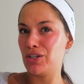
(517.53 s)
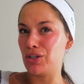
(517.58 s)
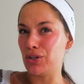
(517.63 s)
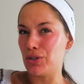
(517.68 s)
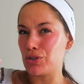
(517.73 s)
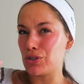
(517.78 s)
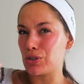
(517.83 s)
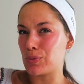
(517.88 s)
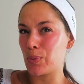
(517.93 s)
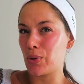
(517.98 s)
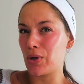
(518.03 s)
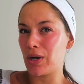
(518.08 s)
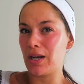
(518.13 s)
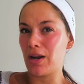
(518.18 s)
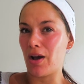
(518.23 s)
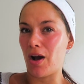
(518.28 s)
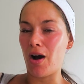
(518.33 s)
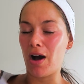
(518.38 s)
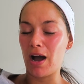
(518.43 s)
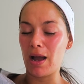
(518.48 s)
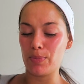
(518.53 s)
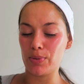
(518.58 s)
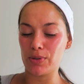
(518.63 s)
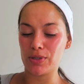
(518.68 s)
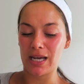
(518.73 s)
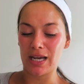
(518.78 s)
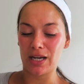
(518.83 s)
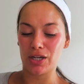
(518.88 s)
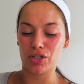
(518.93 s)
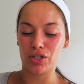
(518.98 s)
you just put in a high
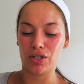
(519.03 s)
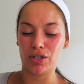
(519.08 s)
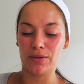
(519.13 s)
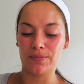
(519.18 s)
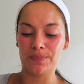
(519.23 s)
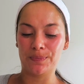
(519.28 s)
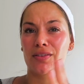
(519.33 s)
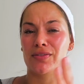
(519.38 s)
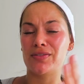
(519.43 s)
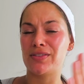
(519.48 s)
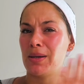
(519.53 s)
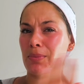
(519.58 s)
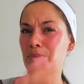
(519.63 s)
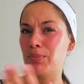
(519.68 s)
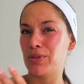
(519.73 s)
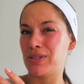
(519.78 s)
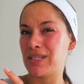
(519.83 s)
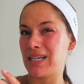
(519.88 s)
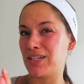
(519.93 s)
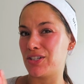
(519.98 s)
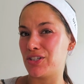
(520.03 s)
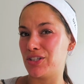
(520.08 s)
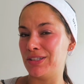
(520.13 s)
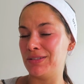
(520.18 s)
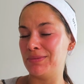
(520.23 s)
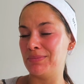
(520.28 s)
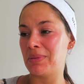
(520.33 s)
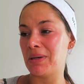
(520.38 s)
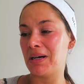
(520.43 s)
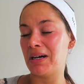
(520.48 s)
protection of sun
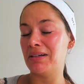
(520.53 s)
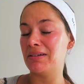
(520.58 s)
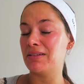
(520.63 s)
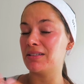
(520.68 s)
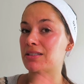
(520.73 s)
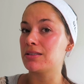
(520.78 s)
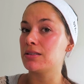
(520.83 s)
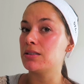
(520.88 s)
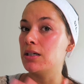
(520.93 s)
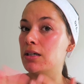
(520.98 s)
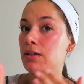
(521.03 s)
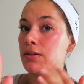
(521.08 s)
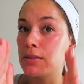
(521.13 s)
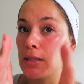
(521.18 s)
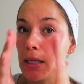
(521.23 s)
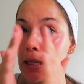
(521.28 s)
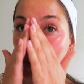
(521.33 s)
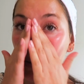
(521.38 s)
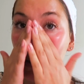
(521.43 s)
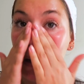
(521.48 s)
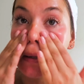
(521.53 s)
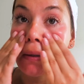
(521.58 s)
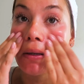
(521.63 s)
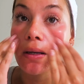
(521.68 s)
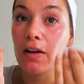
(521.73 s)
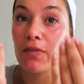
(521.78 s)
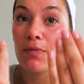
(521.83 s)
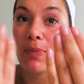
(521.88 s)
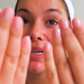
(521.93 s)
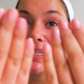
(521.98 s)
protection, but I don't know. So anyway,
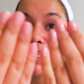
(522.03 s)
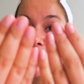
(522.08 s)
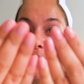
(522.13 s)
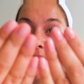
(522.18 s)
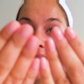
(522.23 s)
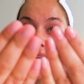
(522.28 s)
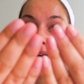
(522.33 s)
I painted my